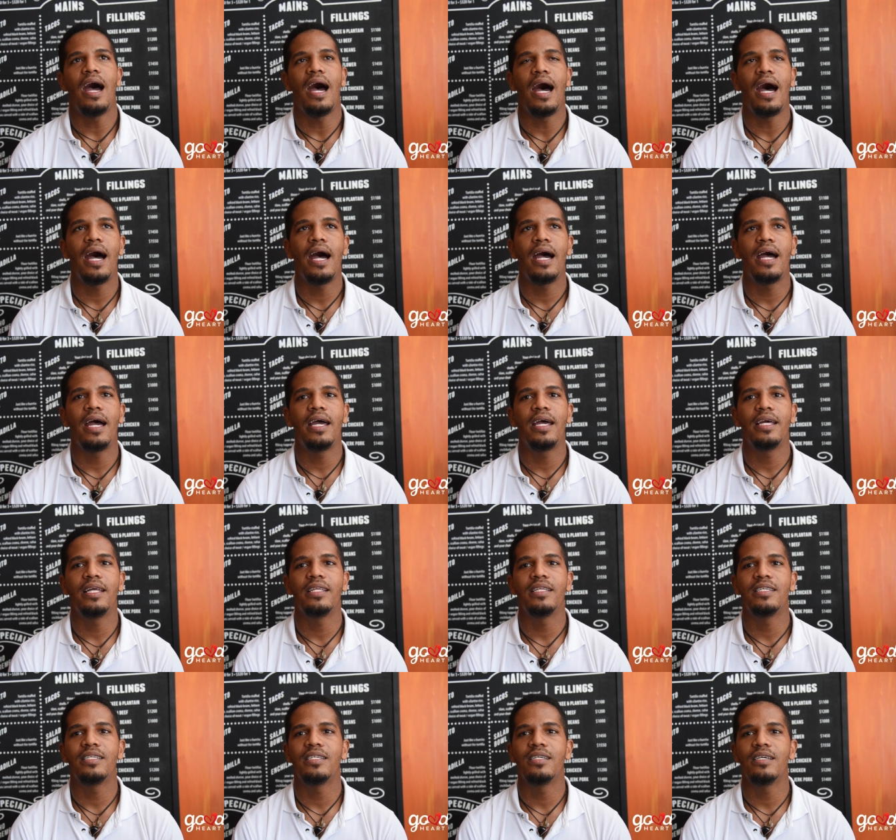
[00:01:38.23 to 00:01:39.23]

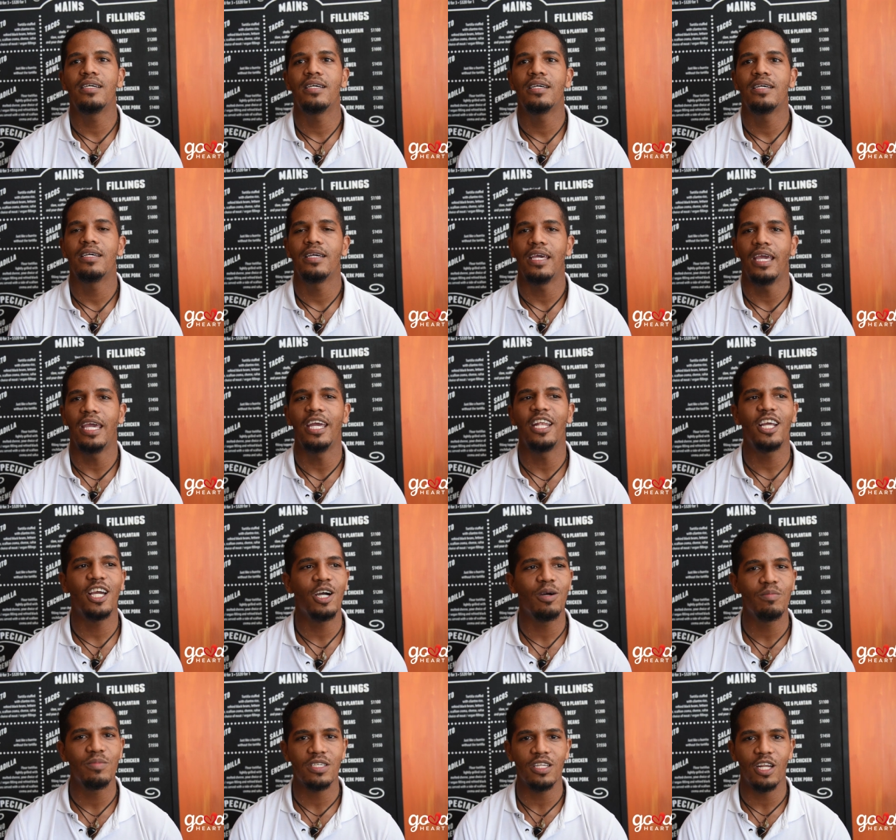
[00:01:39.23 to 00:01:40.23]
and in
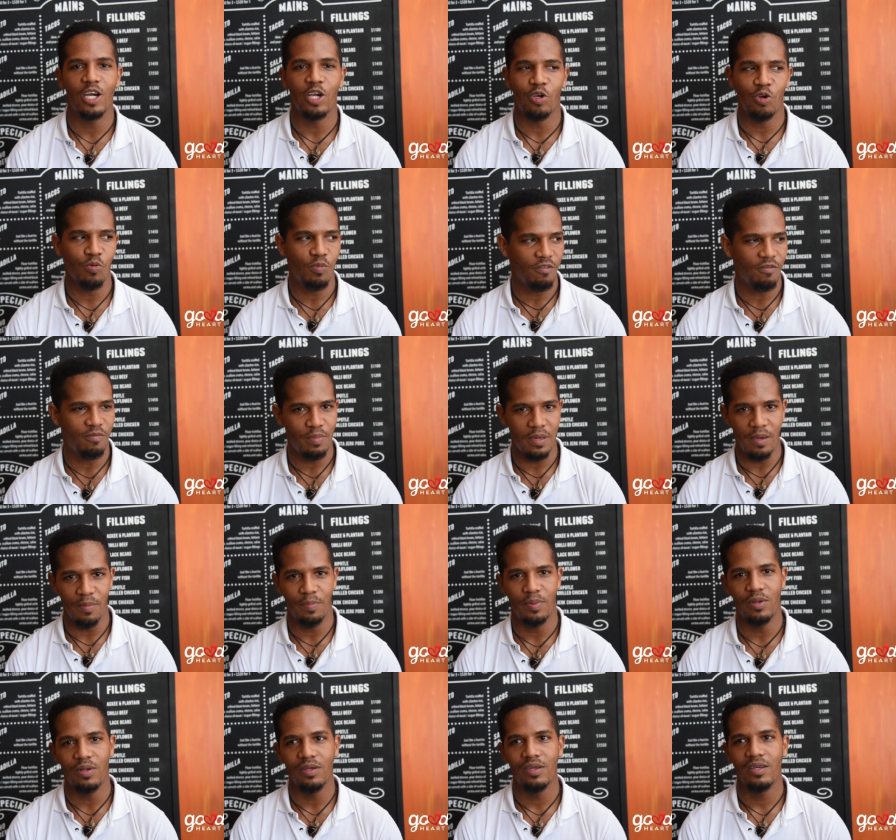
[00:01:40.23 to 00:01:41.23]
comes in a group of
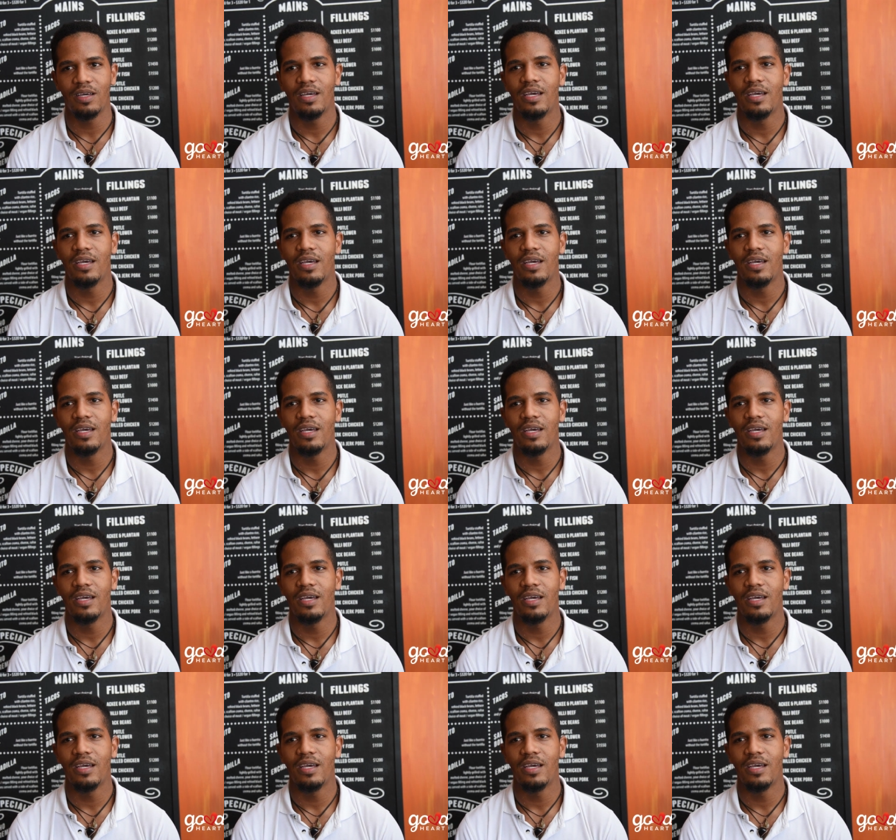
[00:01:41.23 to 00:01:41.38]
people,